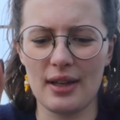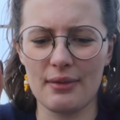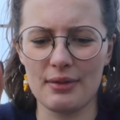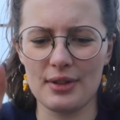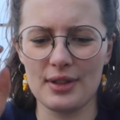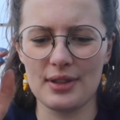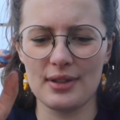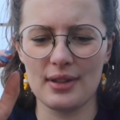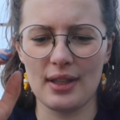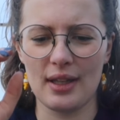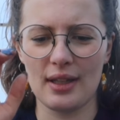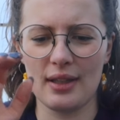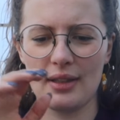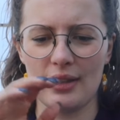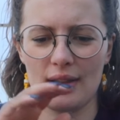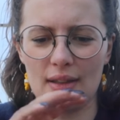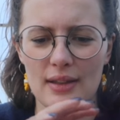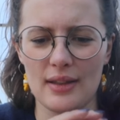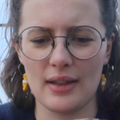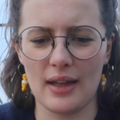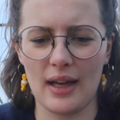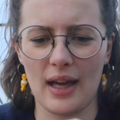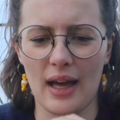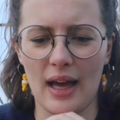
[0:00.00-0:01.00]
have to say
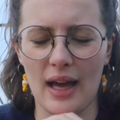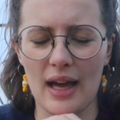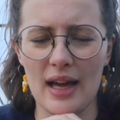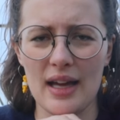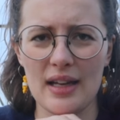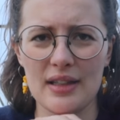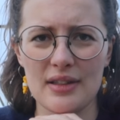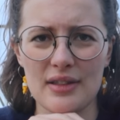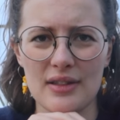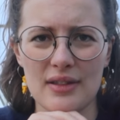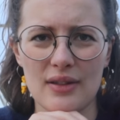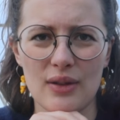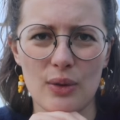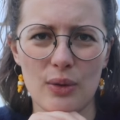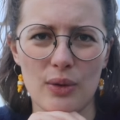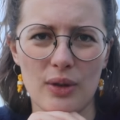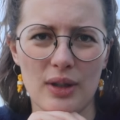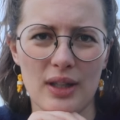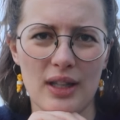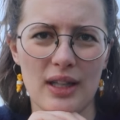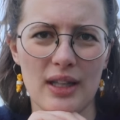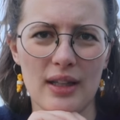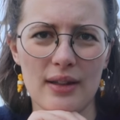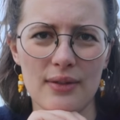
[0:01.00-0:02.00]
add or
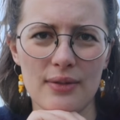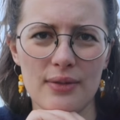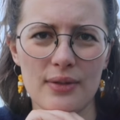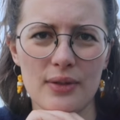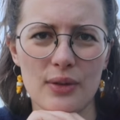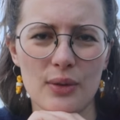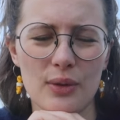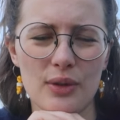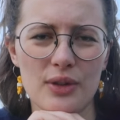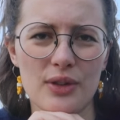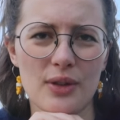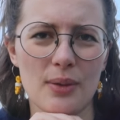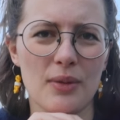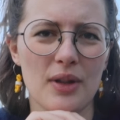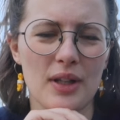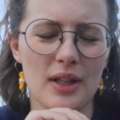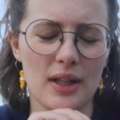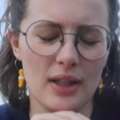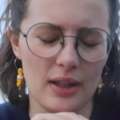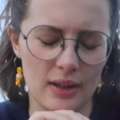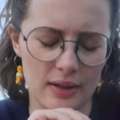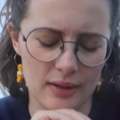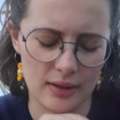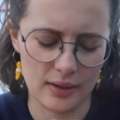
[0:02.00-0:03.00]
gift or
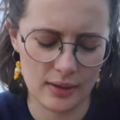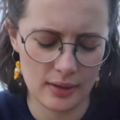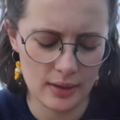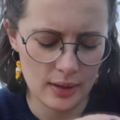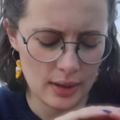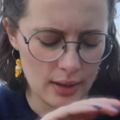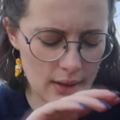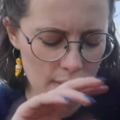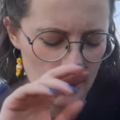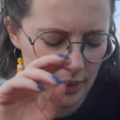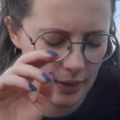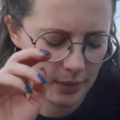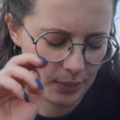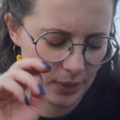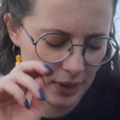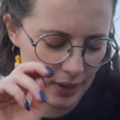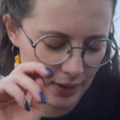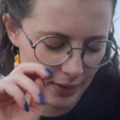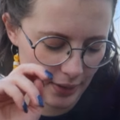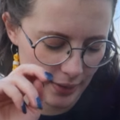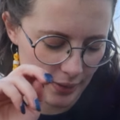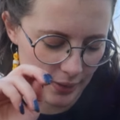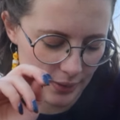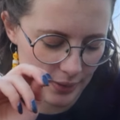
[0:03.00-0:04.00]
something here
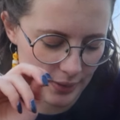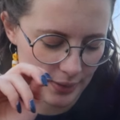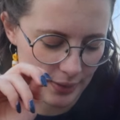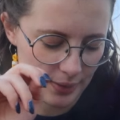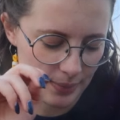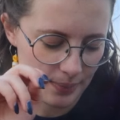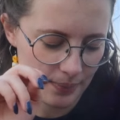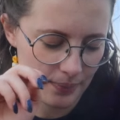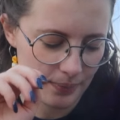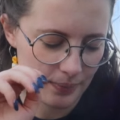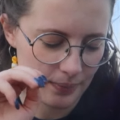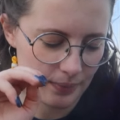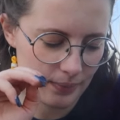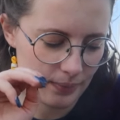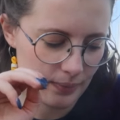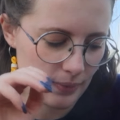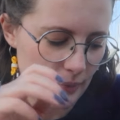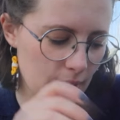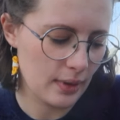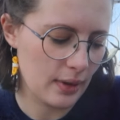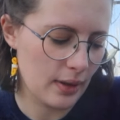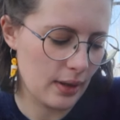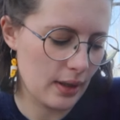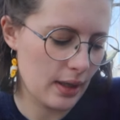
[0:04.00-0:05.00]
because
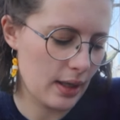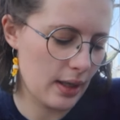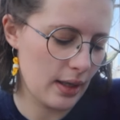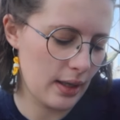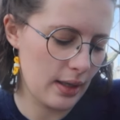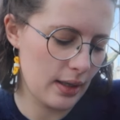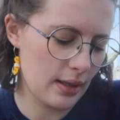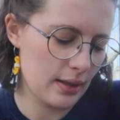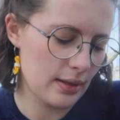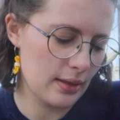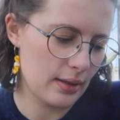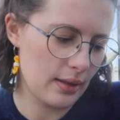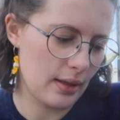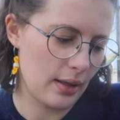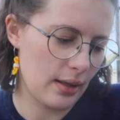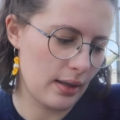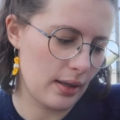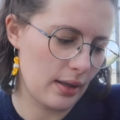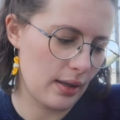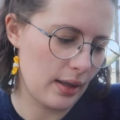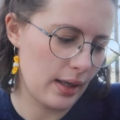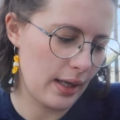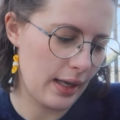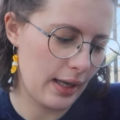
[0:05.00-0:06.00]
I
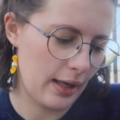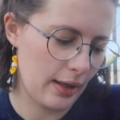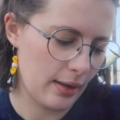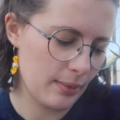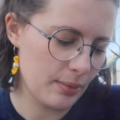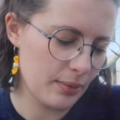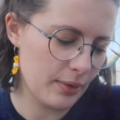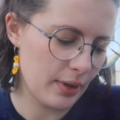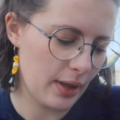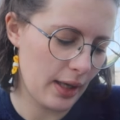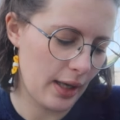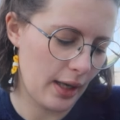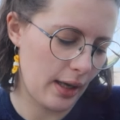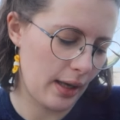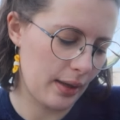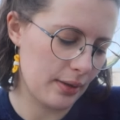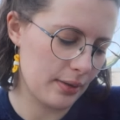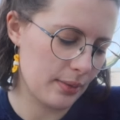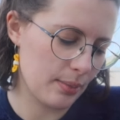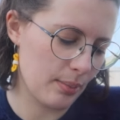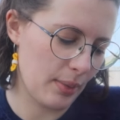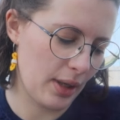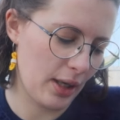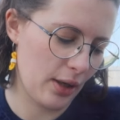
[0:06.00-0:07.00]
uh, helped
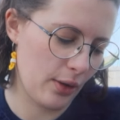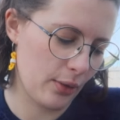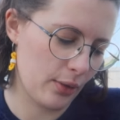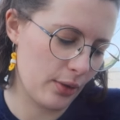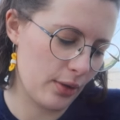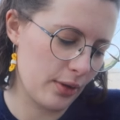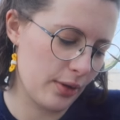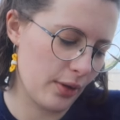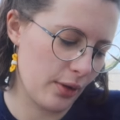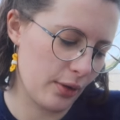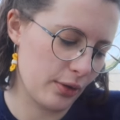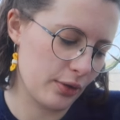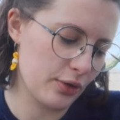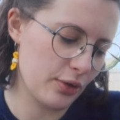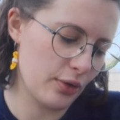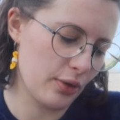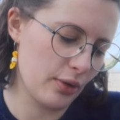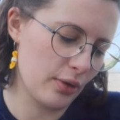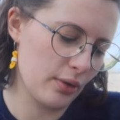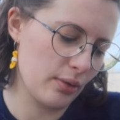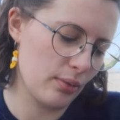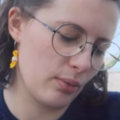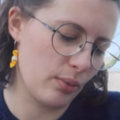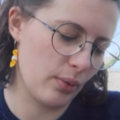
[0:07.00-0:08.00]
at my local yarn
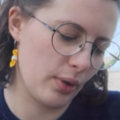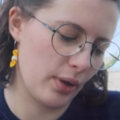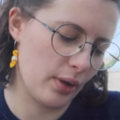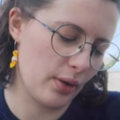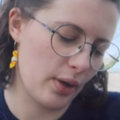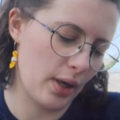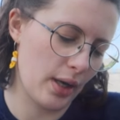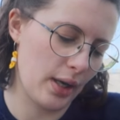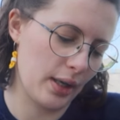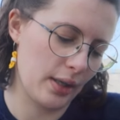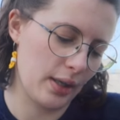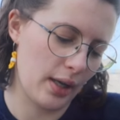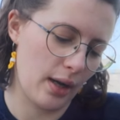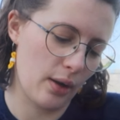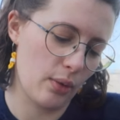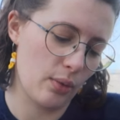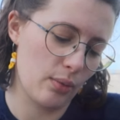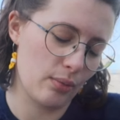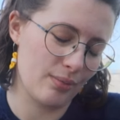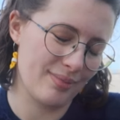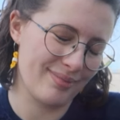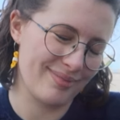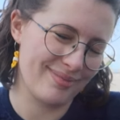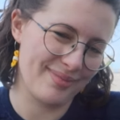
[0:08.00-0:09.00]
store where I
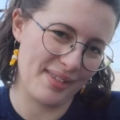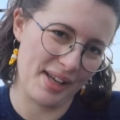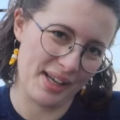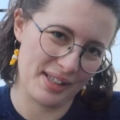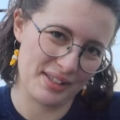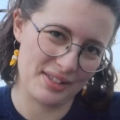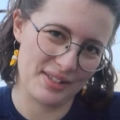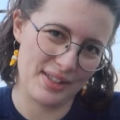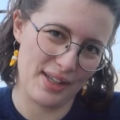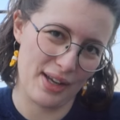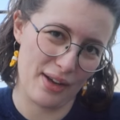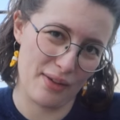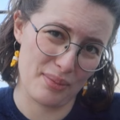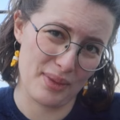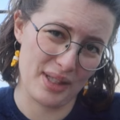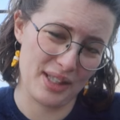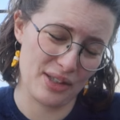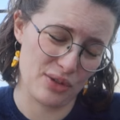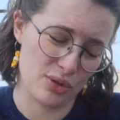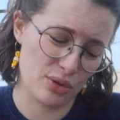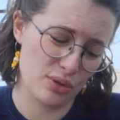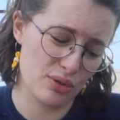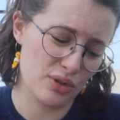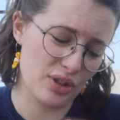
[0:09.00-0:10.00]
now actually have my
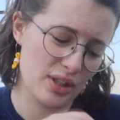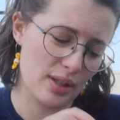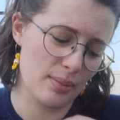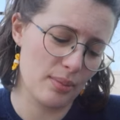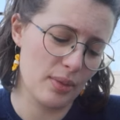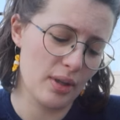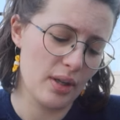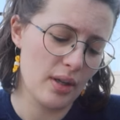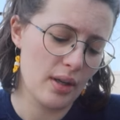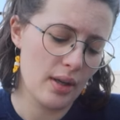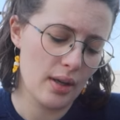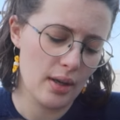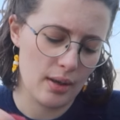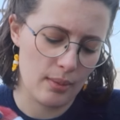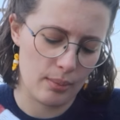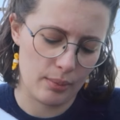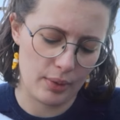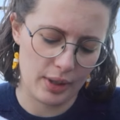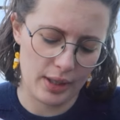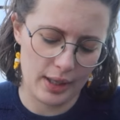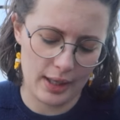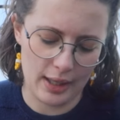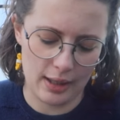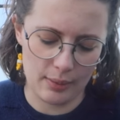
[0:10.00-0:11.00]
internship
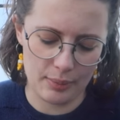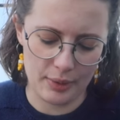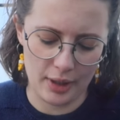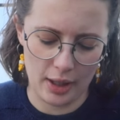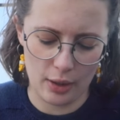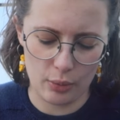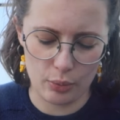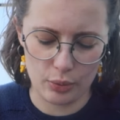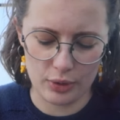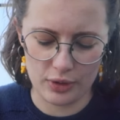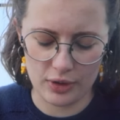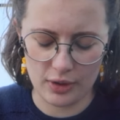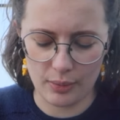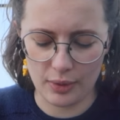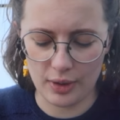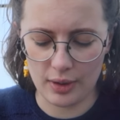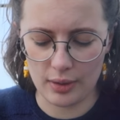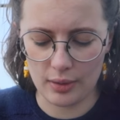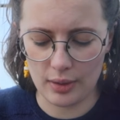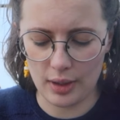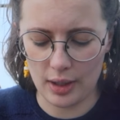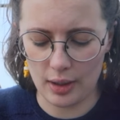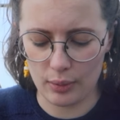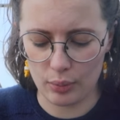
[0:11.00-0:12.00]
but I helped out with
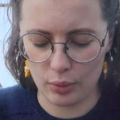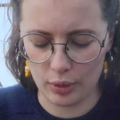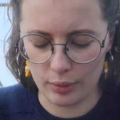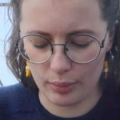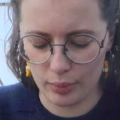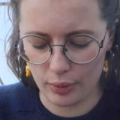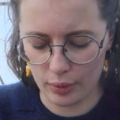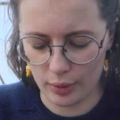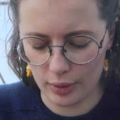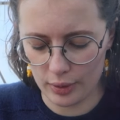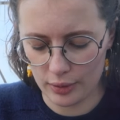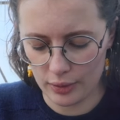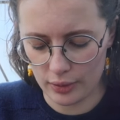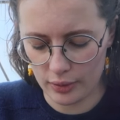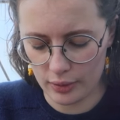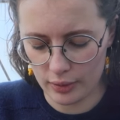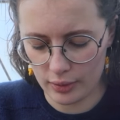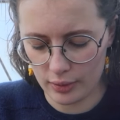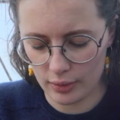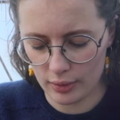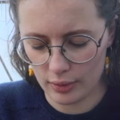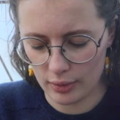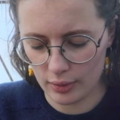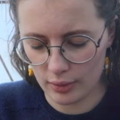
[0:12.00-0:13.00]
something at one point
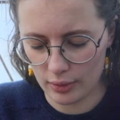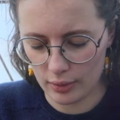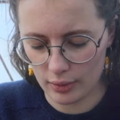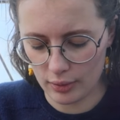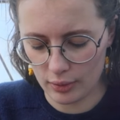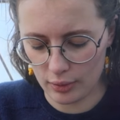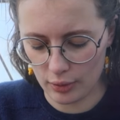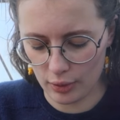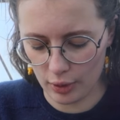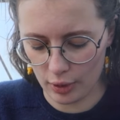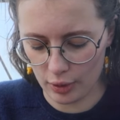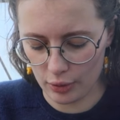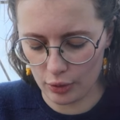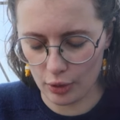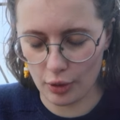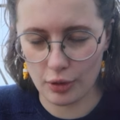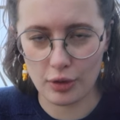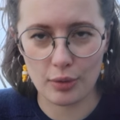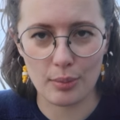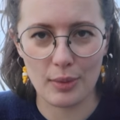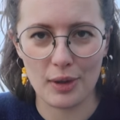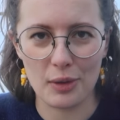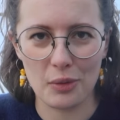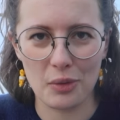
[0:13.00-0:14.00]
not
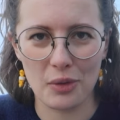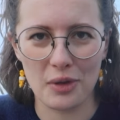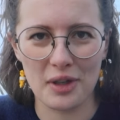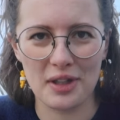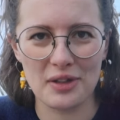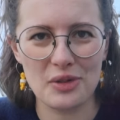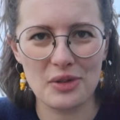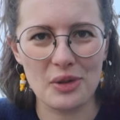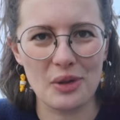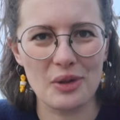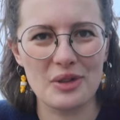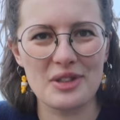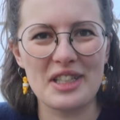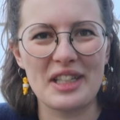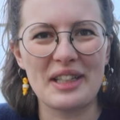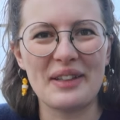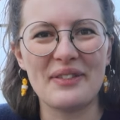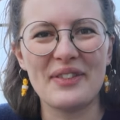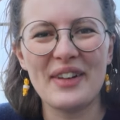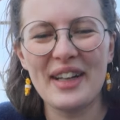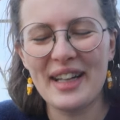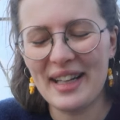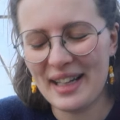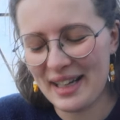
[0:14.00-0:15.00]
under my own
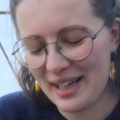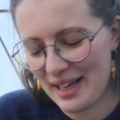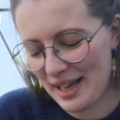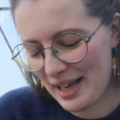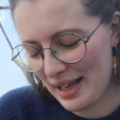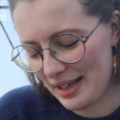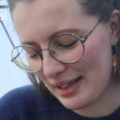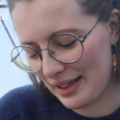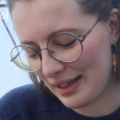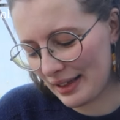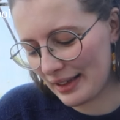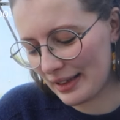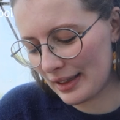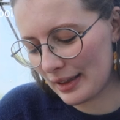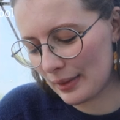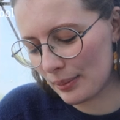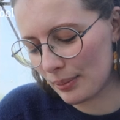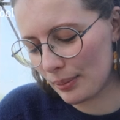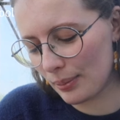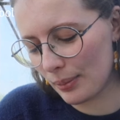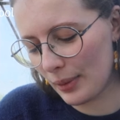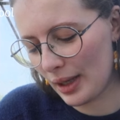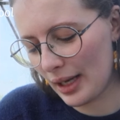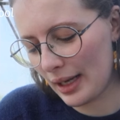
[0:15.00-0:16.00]
internship
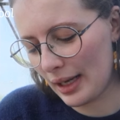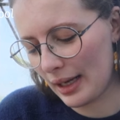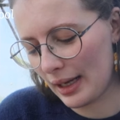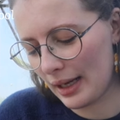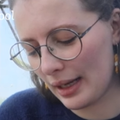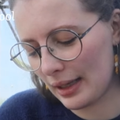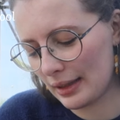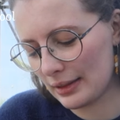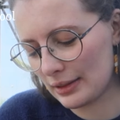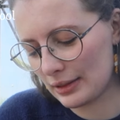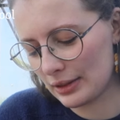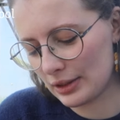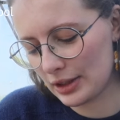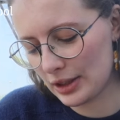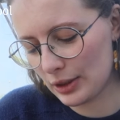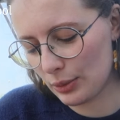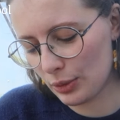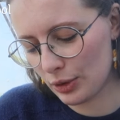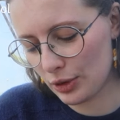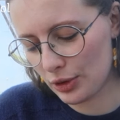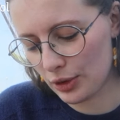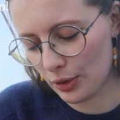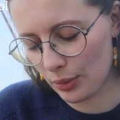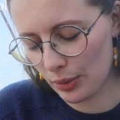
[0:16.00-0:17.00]
um, and she
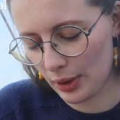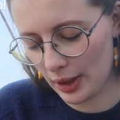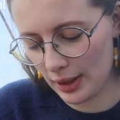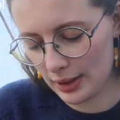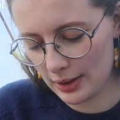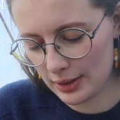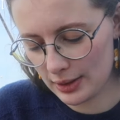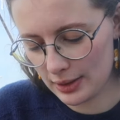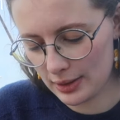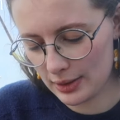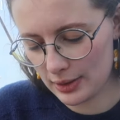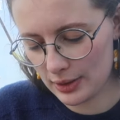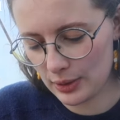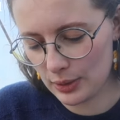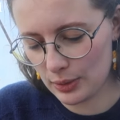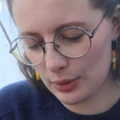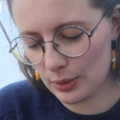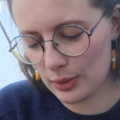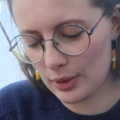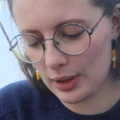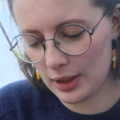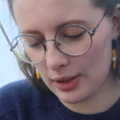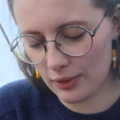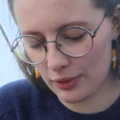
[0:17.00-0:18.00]
was so nice
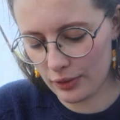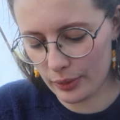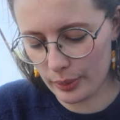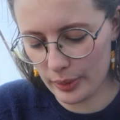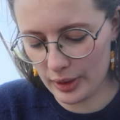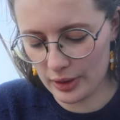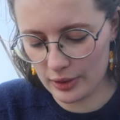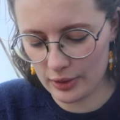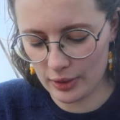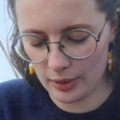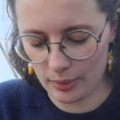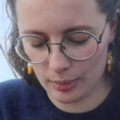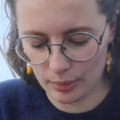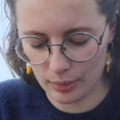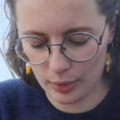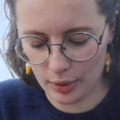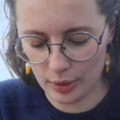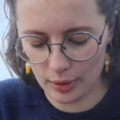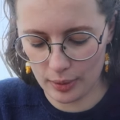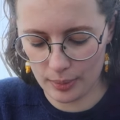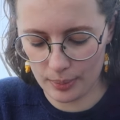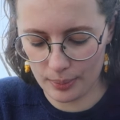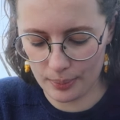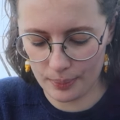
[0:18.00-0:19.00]
to give me some
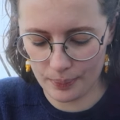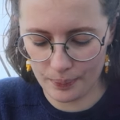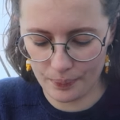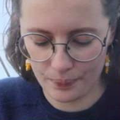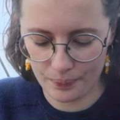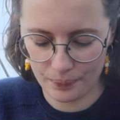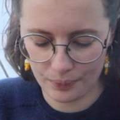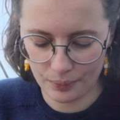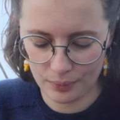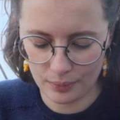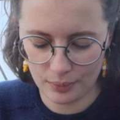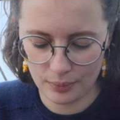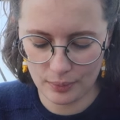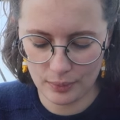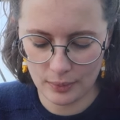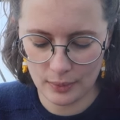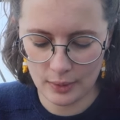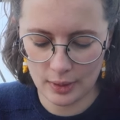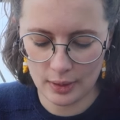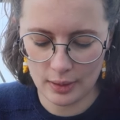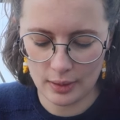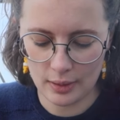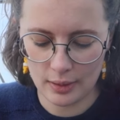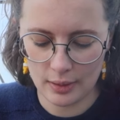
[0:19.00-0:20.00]
um,
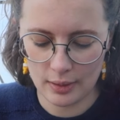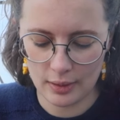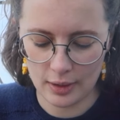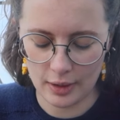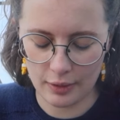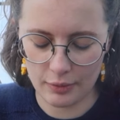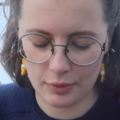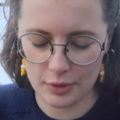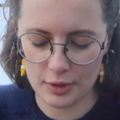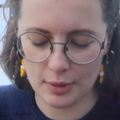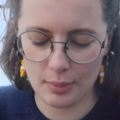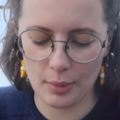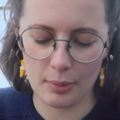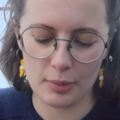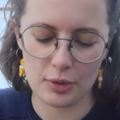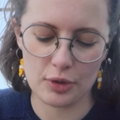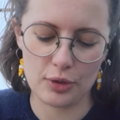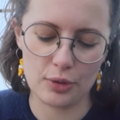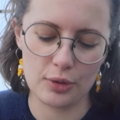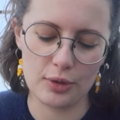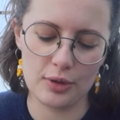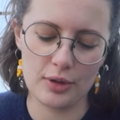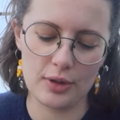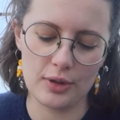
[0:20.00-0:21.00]
give me some
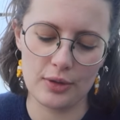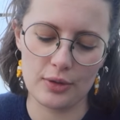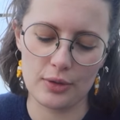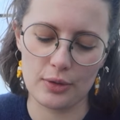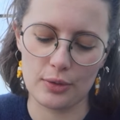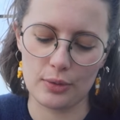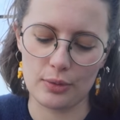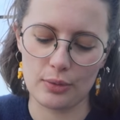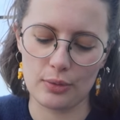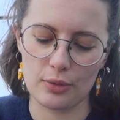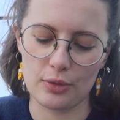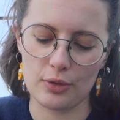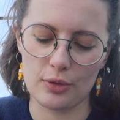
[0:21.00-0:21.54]
opportunity to